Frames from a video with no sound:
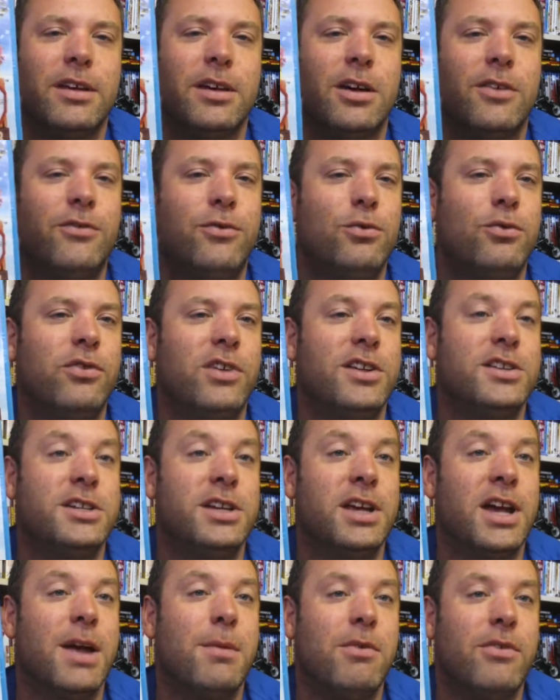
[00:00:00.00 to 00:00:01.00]
full-fledged
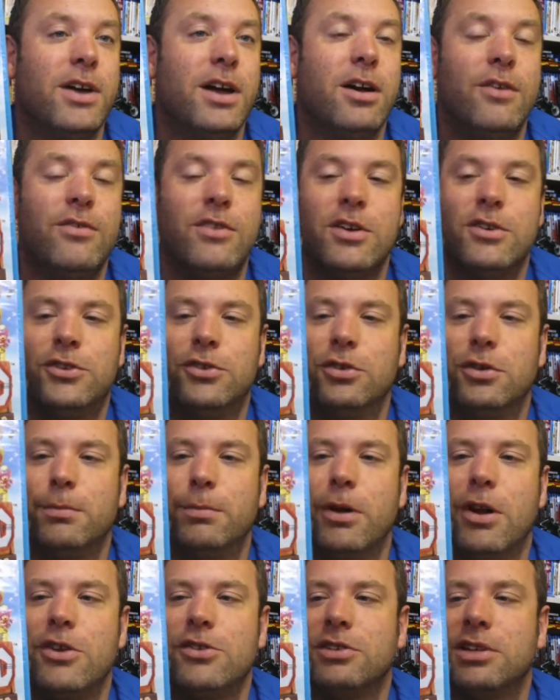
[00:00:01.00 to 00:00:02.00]
game of those sort of
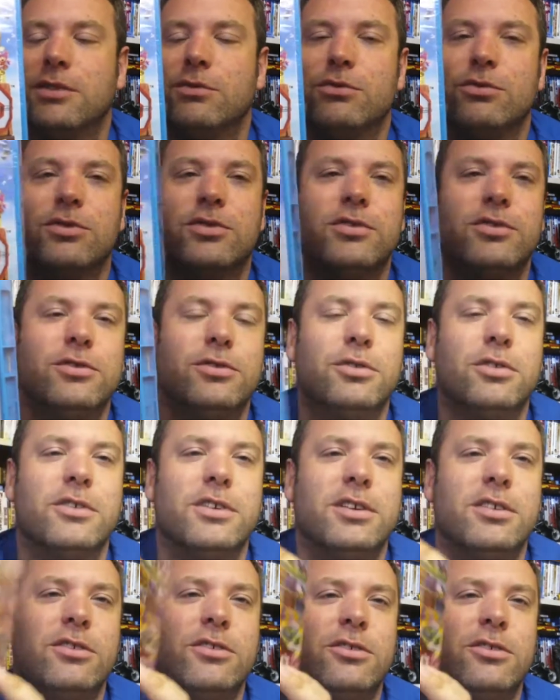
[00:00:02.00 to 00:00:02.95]
bonus levels sort of thing.